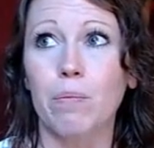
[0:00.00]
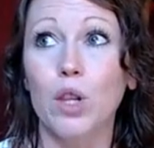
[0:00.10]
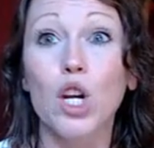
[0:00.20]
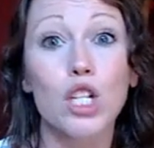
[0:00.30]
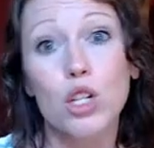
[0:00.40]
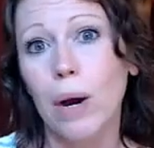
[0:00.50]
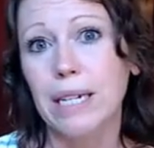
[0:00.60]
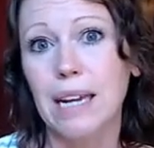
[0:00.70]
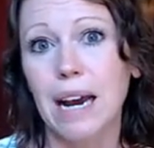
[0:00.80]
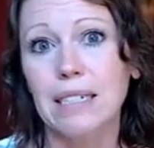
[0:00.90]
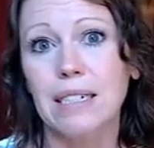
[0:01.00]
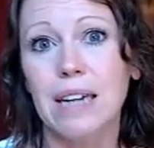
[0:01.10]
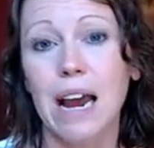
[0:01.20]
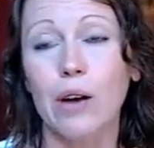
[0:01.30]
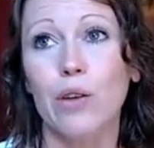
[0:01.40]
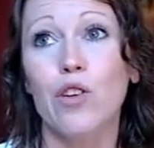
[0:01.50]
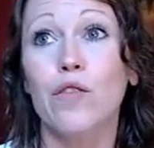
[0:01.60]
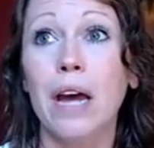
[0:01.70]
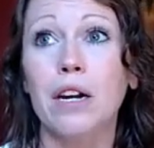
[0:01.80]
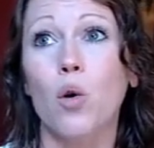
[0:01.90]
look twice at. Now, if you've
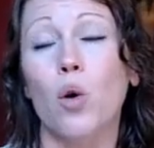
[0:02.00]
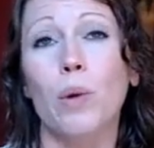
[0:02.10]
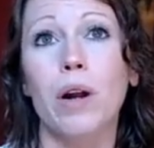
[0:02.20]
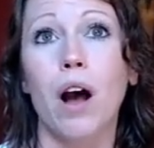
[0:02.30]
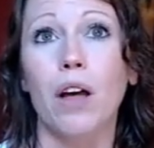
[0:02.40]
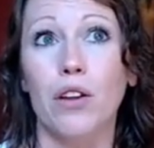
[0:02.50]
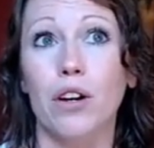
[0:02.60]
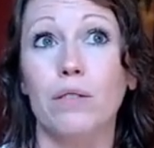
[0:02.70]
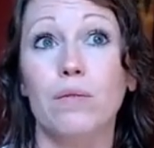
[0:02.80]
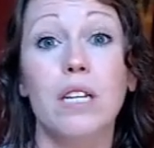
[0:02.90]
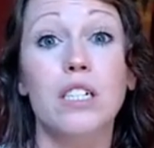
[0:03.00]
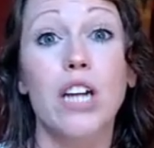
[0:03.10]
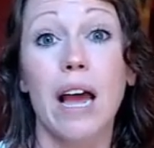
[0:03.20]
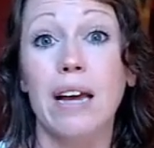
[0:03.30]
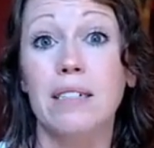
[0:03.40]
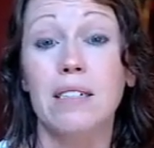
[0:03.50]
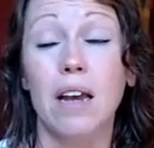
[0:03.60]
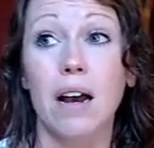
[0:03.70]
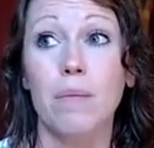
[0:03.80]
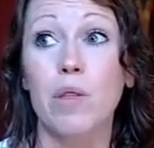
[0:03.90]
got a corporate author, such as
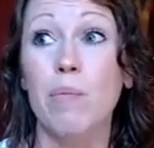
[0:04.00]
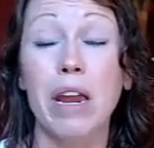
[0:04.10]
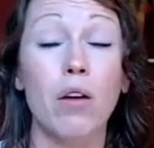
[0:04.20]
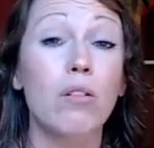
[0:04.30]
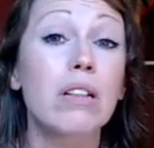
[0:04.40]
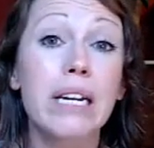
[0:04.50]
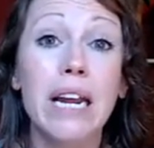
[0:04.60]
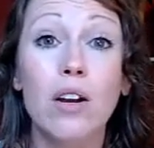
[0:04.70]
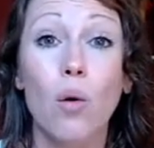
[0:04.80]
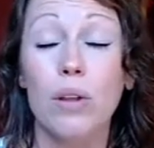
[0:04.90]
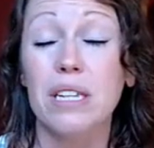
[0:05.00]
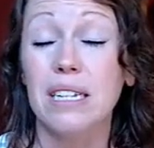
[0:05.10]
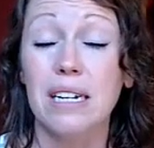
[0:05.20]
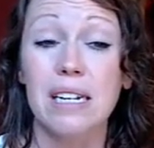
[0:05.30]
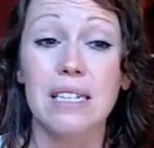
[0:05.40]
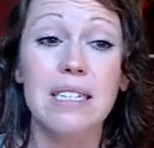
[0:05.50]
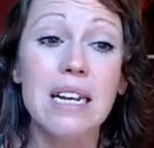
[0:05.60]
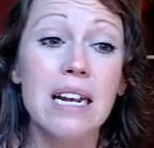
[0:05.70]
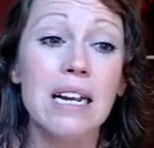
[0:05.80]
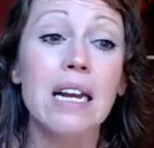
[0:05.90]
the Mayo Clinic or the
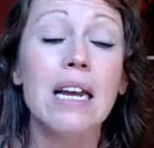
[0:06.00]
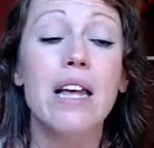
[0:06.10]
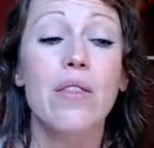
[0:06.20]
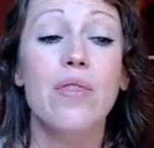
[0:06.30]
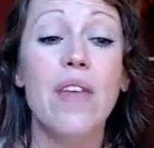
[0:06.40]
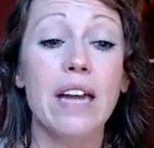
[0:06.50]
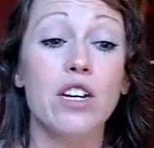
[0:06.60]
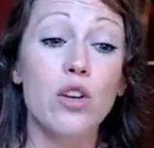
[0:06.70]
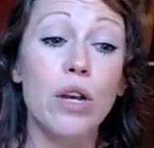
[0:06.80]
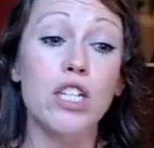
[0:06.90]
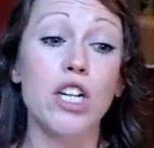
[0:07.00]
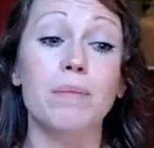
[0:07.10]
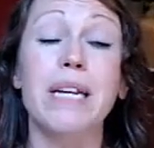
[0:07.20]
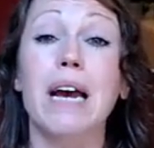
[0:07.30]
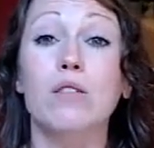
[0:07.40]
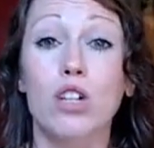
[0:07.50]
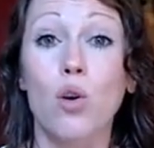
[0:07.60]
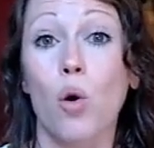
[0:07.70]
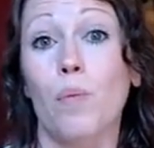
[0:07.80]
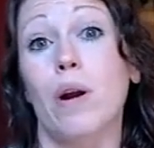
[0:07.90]
CDC, then you can jump down to
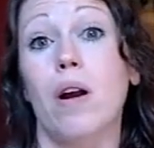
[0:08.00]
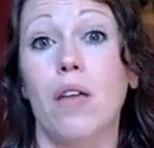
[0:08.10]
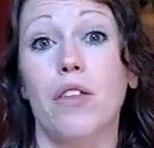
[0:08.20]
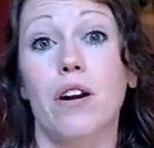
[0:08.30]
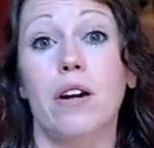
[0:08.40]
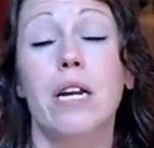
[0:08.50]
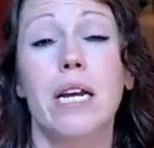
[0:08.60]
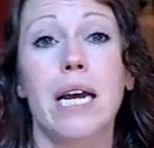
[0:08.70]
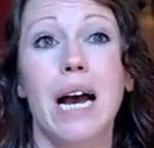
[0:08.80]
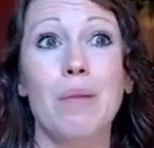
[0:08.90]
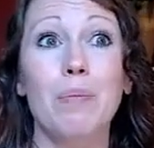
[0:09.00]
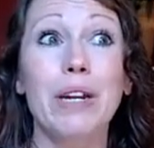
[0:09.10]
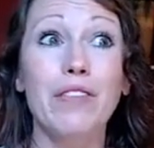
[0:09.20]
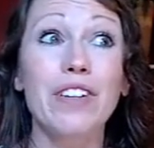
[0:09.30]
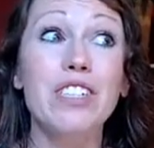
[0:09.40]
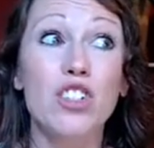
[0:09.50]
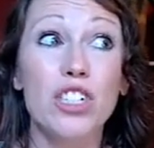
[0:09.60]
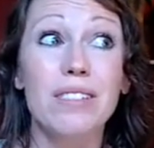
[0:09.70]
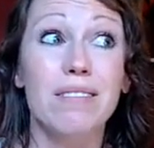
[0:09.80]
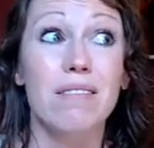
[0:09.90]
corporate author. But if it's
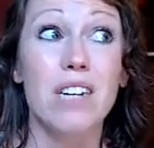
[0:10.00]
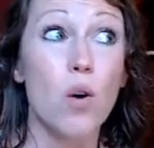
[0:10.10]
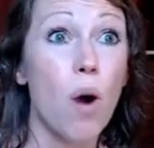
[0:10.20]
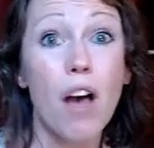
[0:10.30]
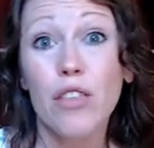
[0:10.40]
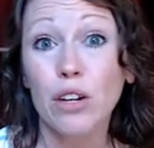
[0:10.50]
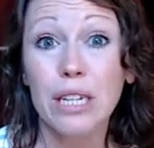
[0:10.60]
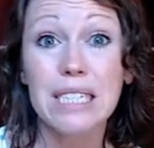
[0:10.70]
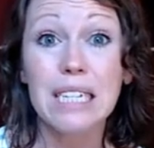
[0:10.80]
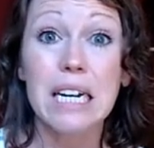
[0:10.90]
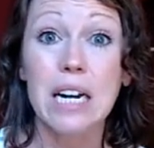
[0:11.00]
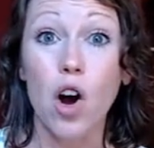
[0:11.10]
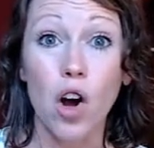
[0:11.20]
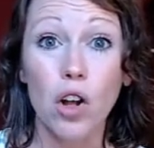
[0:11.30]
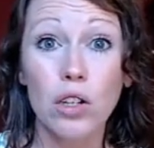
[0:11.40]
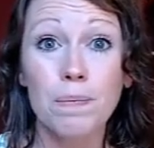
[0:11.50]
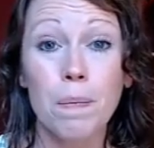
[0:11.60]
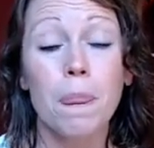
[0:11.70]
just no author listed at all,